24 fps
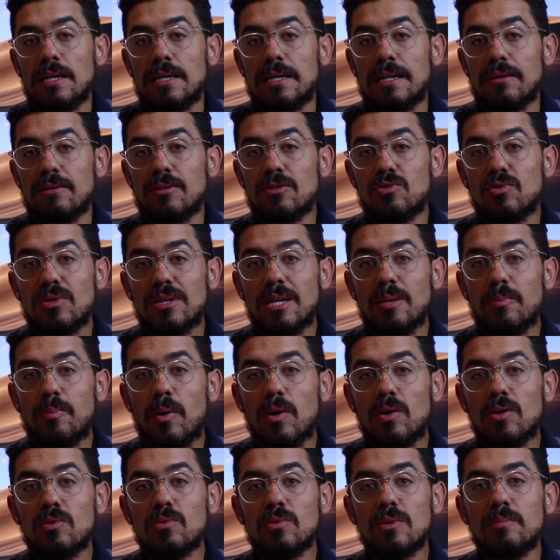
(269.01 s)
Now, the tricky
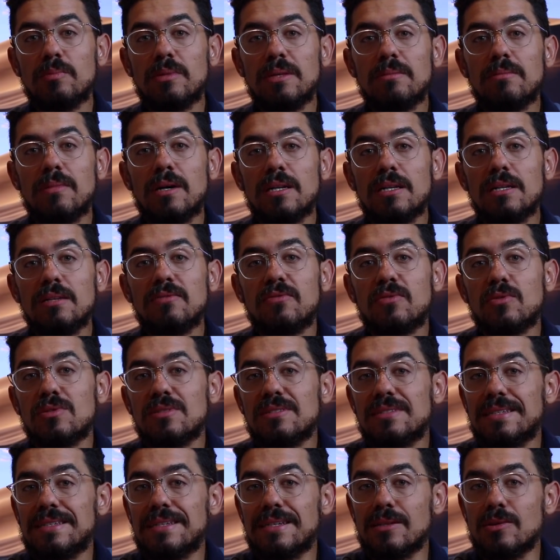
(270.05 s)
part will be money for
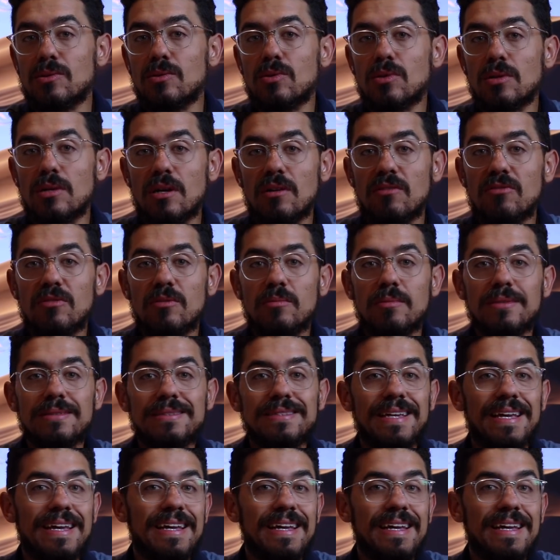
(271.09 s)
state and local government